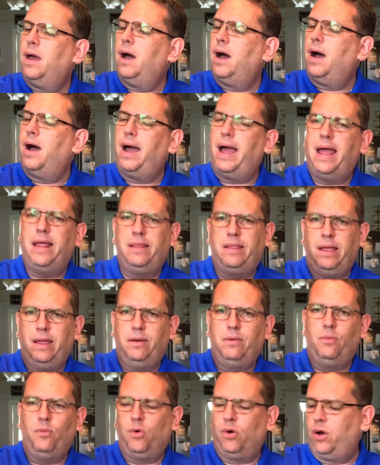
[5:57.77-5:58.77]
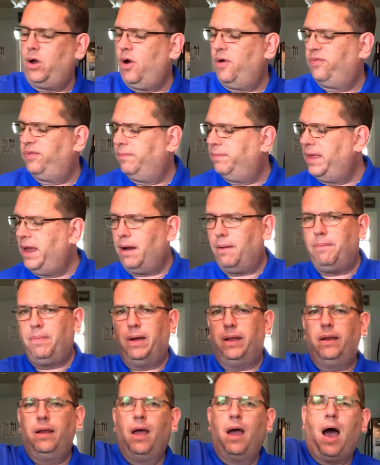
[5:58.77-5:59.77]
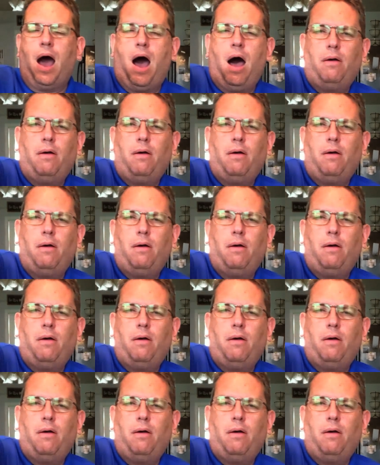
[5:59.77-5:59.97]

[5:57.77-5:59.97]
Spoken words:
And then we'll go from there. But